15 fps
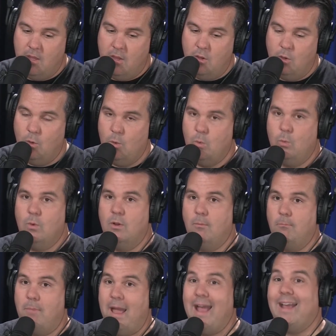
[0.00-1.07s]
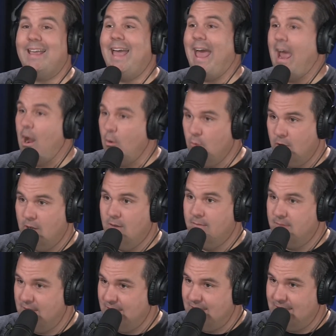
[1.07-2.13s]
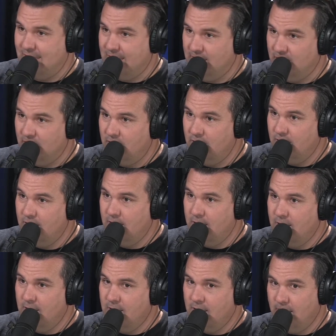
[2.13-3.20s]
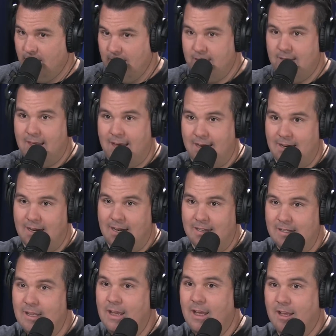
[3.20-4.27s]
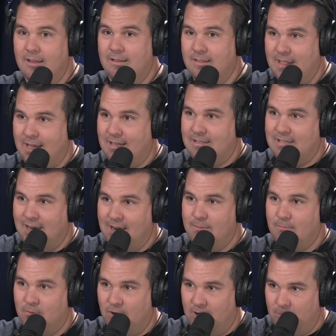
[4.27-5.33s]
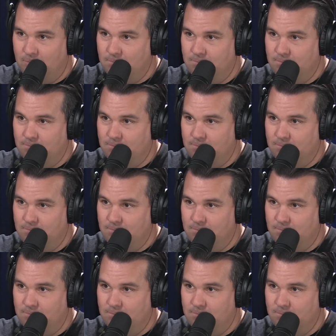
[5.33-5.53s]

who will back out of the sale. Yeah. In I, that like that I, time frame. I